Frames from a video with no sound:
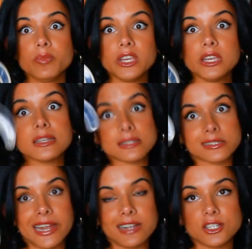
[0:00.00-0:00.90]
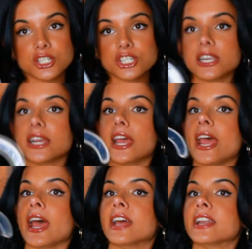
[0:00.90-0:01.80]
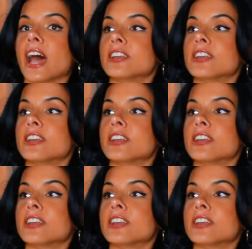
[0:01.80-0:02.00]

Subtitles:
B, stylish, and